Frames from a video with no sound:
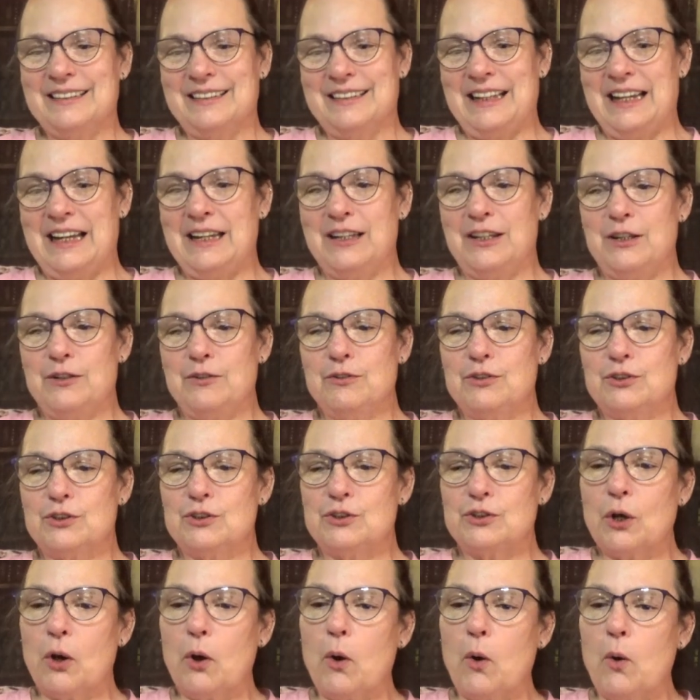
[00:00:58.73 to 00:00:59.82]
Thank you
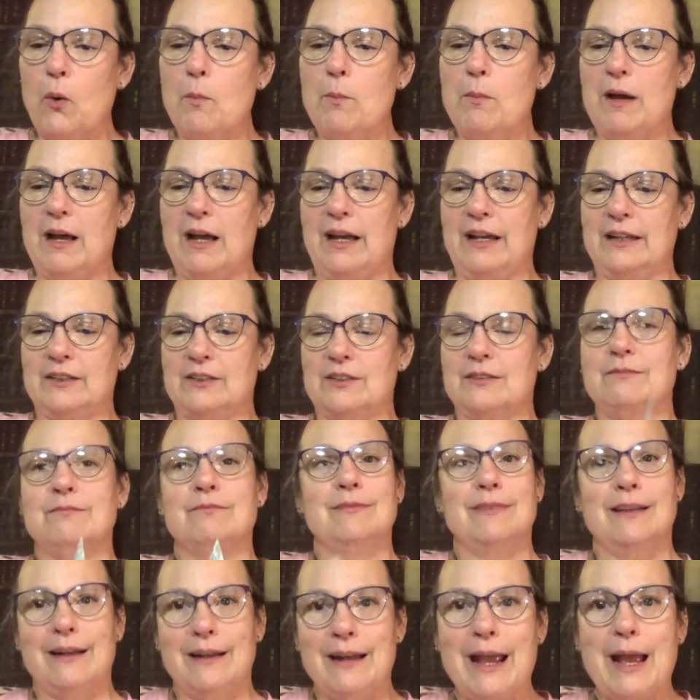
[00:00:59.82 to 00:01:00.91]
so much.
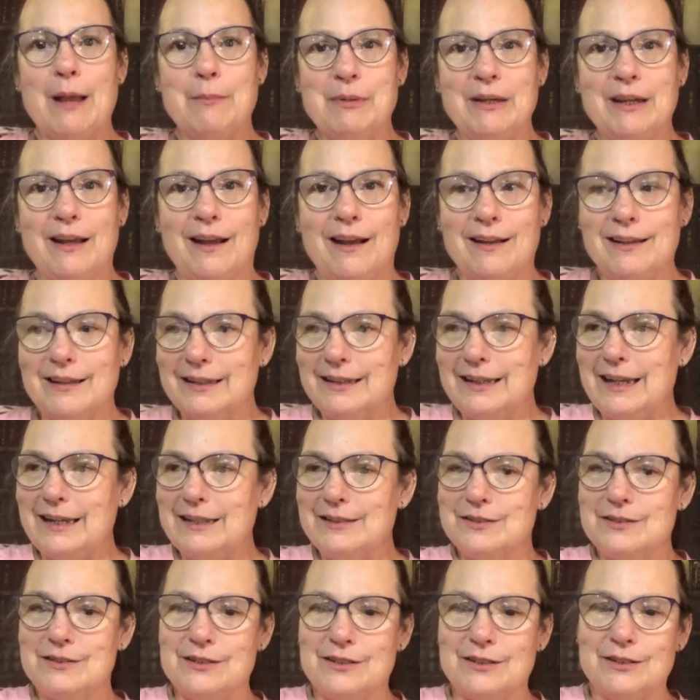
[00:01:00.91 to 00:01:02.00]
And happy
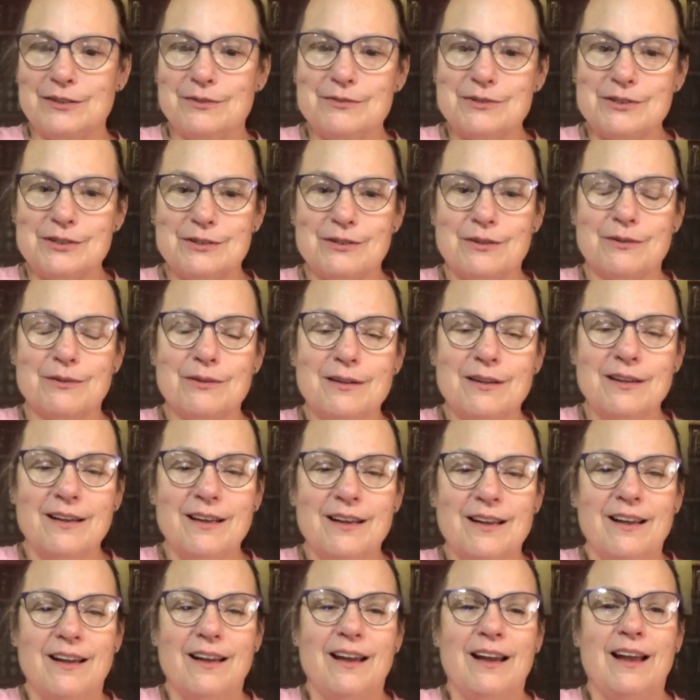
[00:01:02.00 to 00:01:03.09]
holidays to you too.
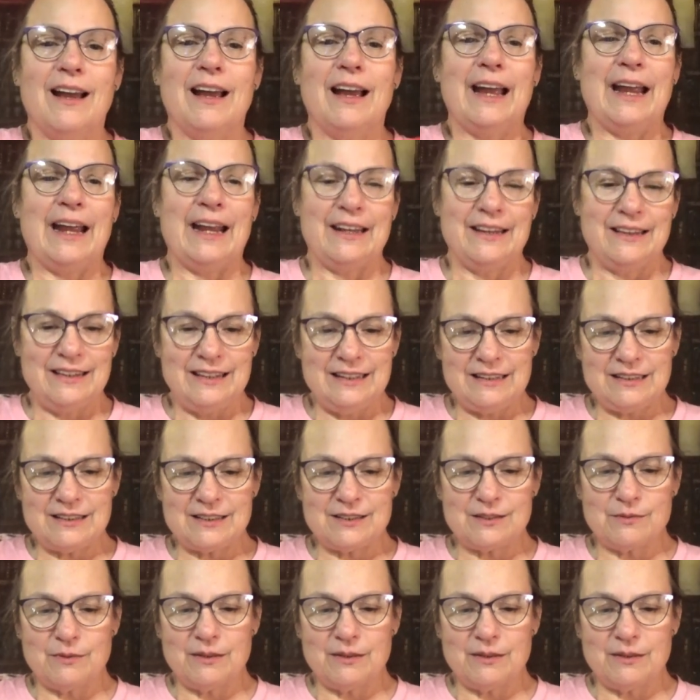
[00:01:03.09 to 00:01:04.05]
And this